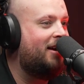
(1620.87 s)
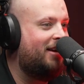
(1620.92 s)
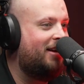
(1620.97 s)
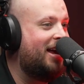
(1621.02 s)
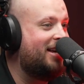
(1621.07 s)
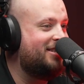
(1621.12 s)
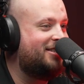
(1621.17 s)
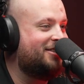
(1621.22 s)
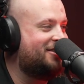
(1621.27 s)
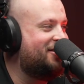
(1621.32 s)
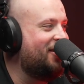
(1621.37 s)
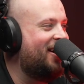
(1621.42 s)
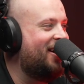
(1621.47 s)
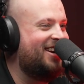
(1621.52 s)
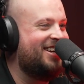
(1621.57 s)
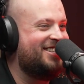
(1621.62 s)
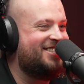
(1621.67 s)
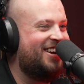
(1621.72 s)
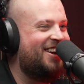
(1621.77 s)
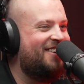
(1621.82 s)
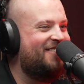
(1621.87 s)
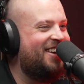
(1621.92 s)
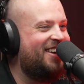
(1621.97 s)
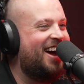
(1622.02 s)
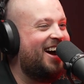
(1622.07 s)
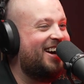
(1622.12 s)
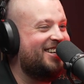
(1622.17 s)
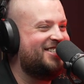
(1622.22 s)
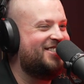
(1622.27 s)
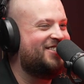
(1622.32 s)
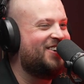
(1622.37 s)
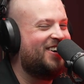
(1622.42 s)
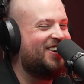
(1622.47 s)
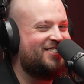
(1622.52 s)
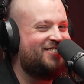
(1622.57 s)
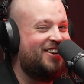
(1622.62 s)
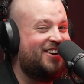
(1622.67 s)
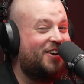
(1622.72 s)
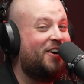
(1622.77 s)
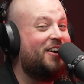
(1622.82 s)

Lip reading: as excited as I am now as a Tigers fan.